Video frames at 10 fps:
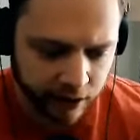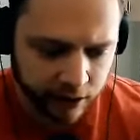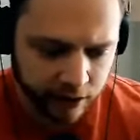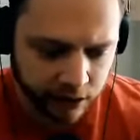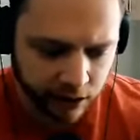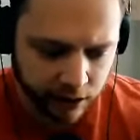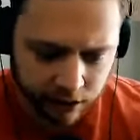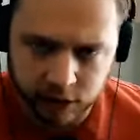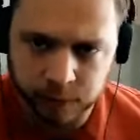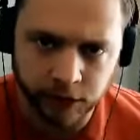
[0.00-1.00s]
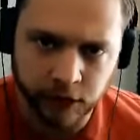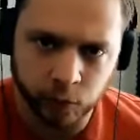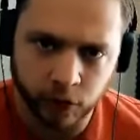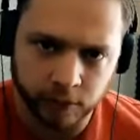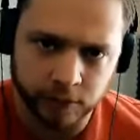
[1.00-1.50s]
and kind of explain
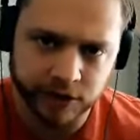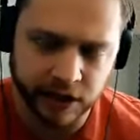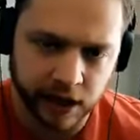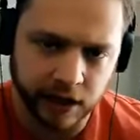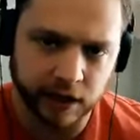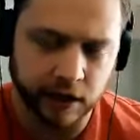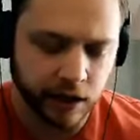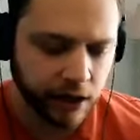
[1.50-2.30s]
what I'm saying.